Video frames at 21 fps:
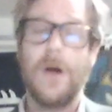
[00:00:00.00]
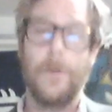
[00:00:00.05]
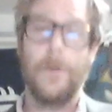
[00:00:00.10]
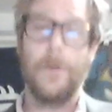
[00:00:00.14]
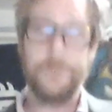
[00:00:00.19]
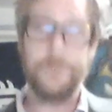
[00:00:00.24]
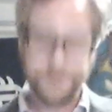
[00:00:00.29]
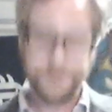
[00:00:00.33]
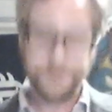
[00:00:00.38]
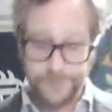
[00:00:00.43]

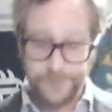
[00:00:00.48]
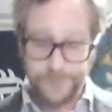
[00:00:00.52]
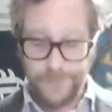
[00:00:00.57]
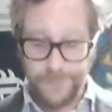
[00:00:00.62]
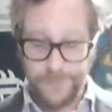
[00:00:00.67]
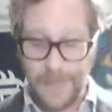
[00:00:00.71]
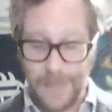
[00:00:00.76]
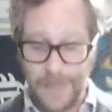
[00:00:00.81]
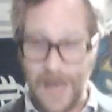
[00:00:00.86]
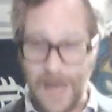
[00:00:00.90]

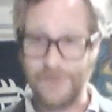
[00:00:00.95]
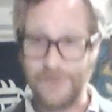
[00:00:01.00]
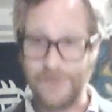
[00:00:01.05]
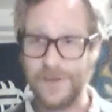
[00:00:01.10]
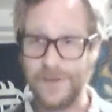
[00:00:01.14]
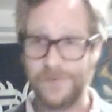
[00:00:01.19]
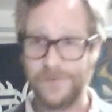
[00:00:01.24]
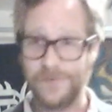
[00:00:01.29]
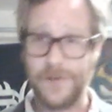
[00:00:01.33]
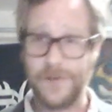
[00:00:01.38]
obviously,
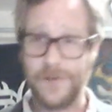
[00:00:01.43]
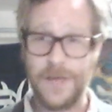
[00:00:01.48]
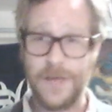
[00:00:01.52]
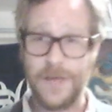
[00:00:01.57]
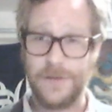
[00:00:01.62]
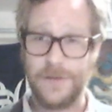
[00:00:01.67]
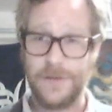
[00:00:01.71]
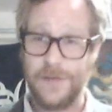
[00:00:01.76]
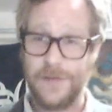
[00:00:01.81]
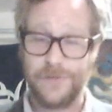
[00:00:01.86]
as
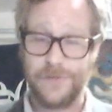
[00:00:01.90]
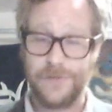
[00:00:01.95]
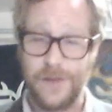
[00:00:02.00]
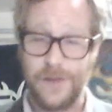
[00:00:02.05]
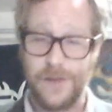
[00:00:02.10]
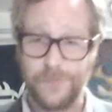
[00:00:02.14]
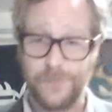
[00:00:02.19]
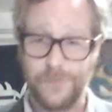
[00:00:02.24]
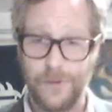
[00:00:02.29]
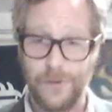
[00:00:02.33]
we're
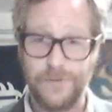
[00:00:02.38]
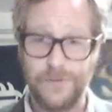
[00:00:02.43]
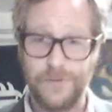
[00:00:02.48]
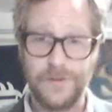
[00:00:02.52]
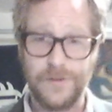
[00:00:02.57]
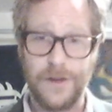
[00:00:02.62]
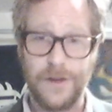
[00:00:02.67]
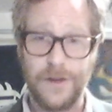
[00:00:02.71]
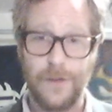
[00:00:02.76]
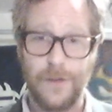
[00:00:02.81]

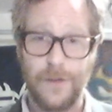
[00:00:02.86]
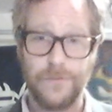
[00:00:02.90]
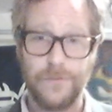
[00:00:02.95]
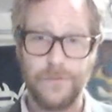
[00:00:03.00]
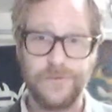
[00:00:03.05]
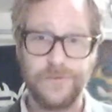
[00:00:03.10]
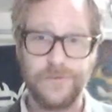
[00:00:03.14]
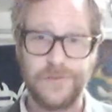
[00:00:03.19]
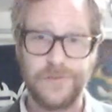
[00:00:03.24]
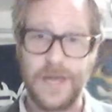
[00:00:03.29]
seeing in
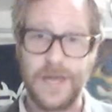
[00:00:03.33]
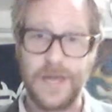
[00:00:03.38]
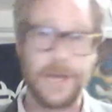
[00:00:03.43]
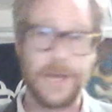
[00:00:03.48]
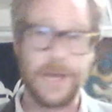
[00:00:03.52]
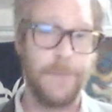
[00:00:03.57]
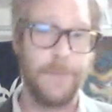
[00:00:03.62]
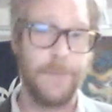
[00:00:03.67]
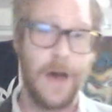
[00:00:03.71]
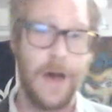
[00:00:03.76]
modern
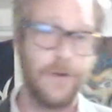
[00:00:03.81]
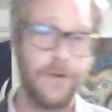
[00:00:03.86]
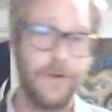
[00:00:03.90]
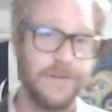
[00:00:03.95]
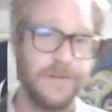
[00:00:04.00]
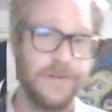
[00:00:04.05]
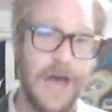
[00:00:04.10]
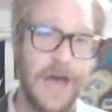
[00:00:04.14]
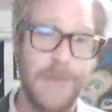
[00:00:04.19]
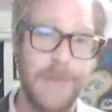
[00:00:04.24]
times,
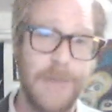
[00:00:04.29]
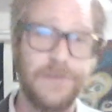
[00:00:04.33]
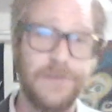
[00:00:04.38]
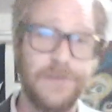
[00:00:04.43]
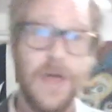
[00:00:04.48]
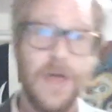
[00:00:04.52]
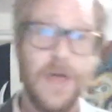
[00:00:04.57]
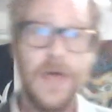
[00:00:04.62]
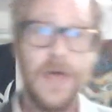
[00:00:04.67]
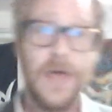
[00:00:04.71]
this has
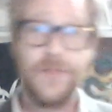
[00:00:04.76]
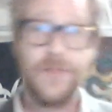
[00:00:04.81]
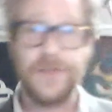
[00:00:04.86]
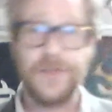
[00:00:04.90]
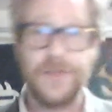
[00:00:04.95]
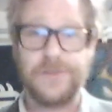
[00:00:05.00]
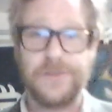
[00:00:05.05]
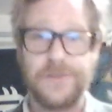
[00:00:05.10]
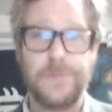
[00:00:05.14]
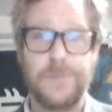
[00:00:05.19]
become
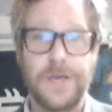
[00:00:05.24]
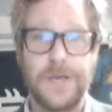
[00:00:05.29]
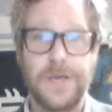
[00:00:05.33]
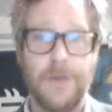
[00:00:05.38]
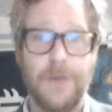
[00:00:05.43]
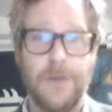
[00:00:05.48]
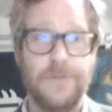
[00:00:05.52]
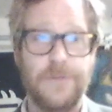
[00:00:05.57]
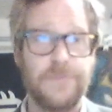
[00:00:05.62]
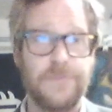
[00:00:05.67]
this
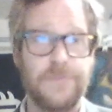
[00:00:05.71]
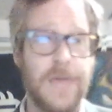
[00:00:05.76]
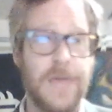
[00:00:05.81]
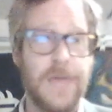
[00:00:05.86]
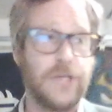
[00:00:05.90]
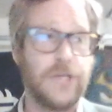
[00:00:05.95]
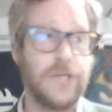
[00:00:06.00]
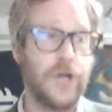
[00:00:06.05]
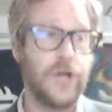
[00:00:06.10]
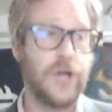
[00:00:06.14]
major
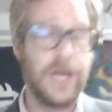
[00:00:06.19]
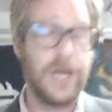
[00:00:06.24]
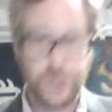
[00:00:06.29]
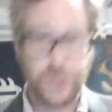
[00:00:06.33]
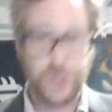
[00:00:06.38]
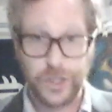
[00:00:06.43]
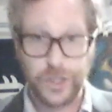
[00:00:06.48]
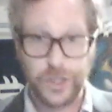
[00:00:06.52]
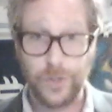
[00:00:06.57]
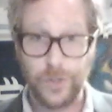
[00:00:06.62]
issue in
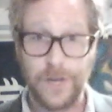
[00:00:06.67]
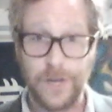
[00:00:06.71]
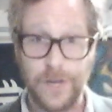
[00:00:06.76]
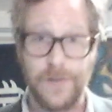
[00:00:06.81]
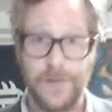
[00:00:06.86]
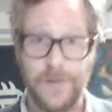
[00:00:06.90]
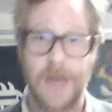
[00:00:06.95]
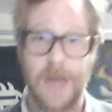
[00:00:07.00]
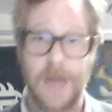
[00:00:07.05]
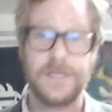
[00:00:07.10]

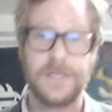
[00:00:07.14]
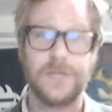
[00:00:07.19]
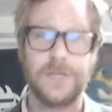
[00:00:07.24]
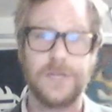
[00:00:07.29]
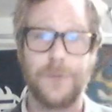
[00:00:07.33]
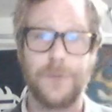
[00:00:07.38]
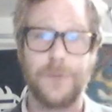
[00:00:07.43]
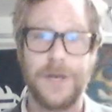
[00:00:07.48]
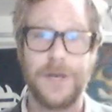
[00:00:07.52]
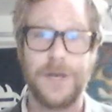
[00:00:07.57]
1929,
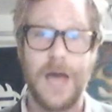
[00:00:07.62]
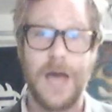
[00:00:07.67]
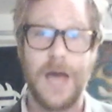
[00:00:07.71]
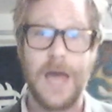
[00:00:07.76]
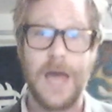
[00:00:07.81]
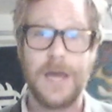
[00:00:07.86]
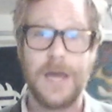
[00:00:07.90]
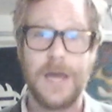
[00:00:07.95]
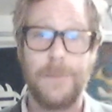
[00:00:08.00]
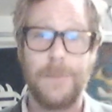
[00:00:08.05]
and
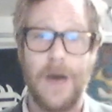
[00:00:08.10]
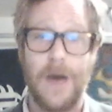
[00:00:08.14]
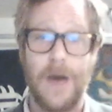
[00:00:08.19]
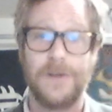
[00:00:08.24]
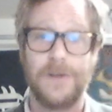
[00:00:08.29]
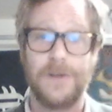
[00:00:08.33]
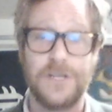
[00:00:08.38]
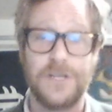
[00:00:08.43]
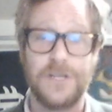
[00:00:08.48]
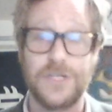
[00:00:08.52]
politicians need
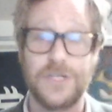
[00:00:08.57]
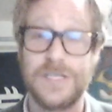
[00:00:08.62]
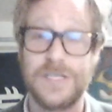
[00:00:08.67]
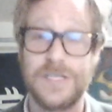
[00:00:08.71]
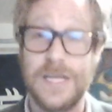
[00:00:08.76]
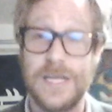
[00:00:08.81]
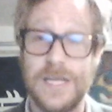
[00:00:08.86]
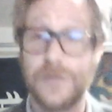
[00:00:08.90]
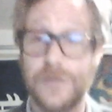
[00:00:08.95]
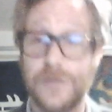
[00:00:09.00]
to
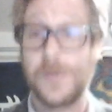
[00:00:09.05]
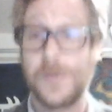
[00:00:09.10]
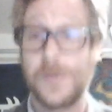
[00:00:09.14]
react to it.